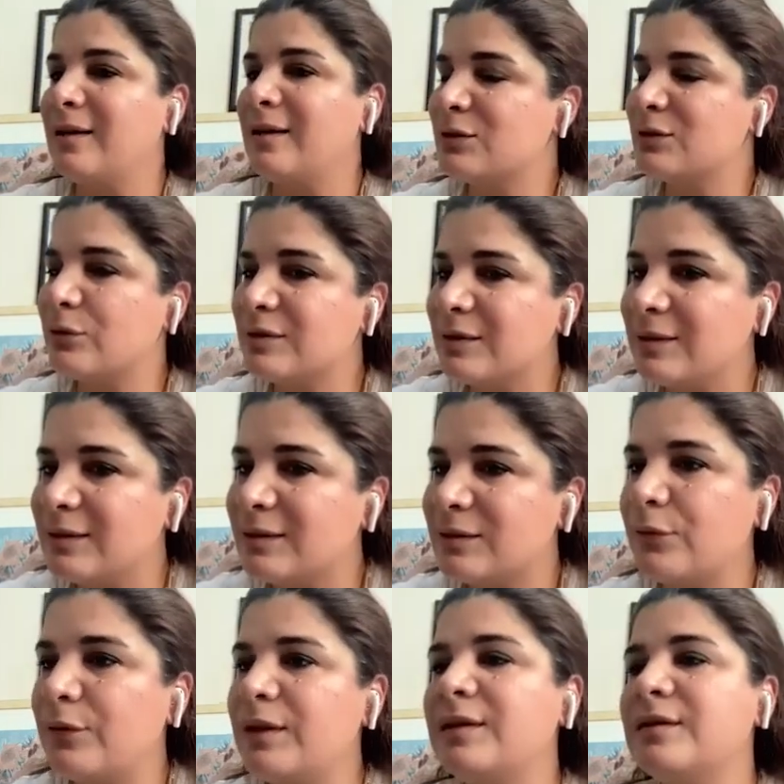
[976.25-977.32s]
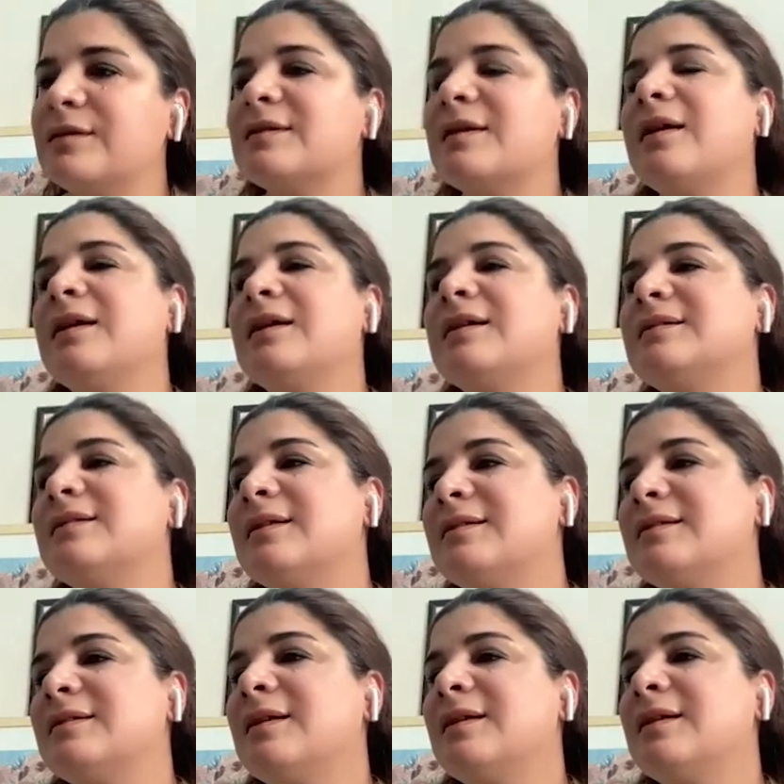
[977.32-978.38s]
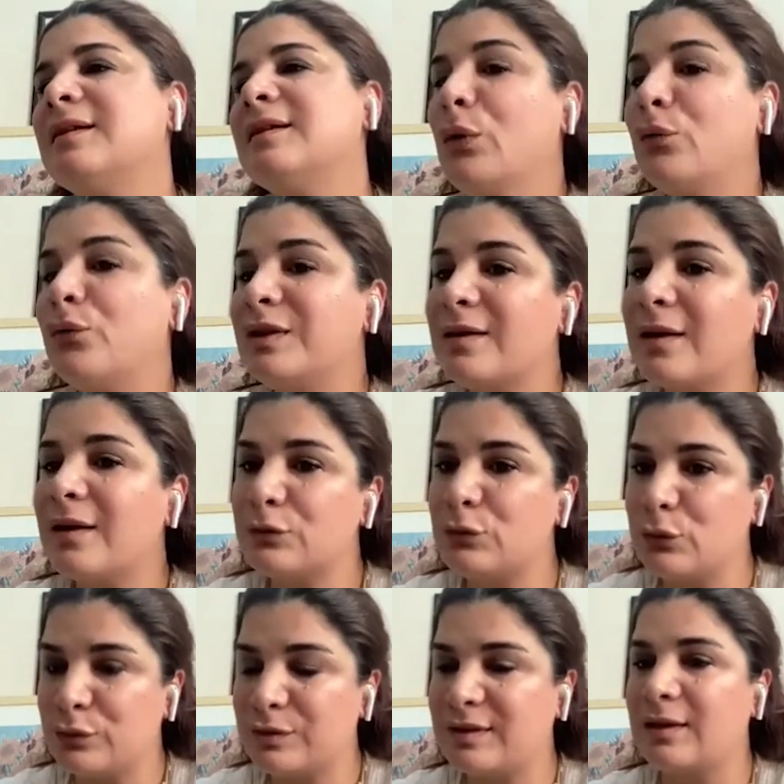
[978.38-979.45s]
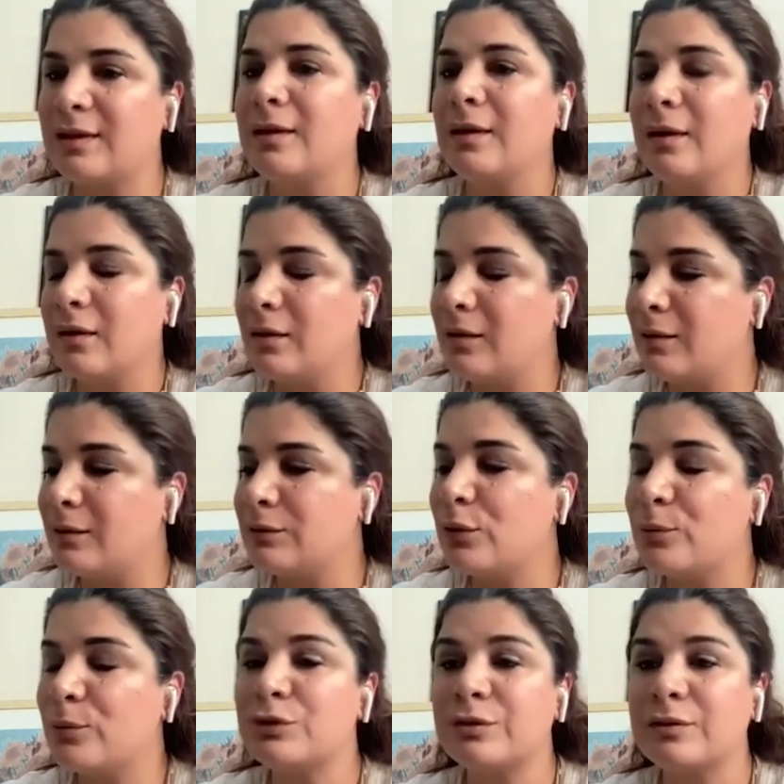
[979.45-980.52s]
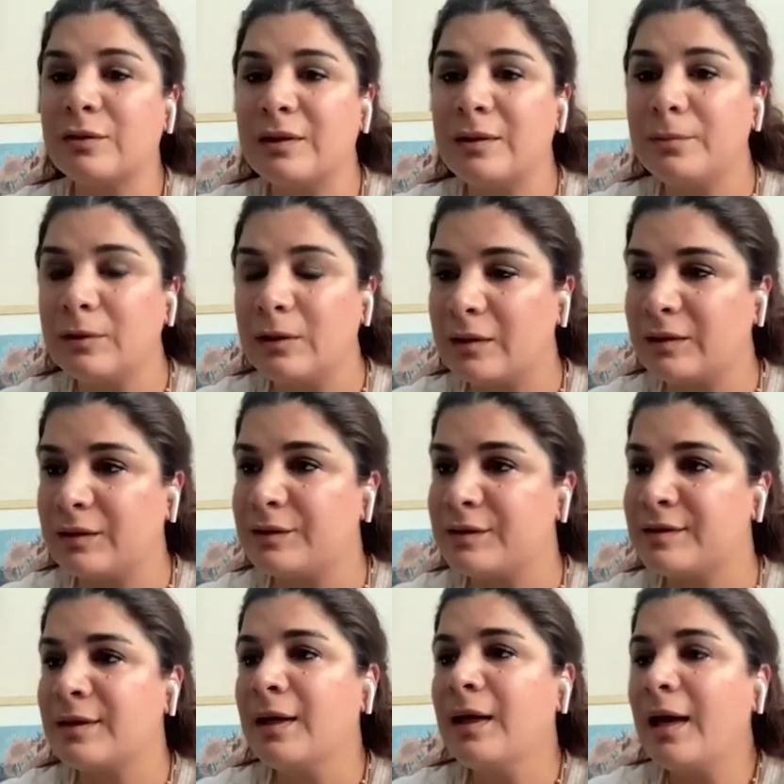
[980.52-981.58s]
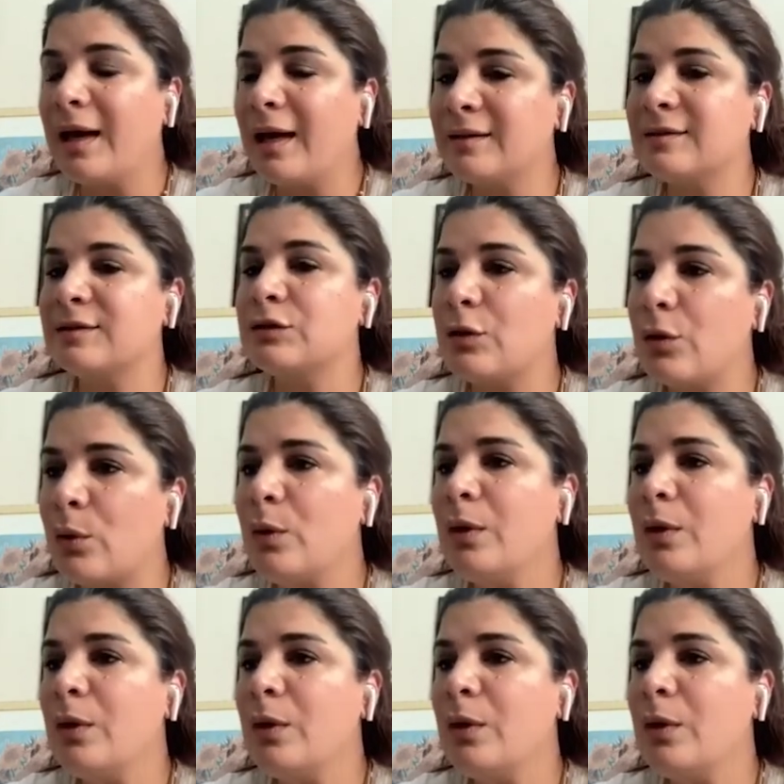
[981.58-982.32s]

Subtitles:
total intravenous anesthesia without using neuromuscular blockers. And so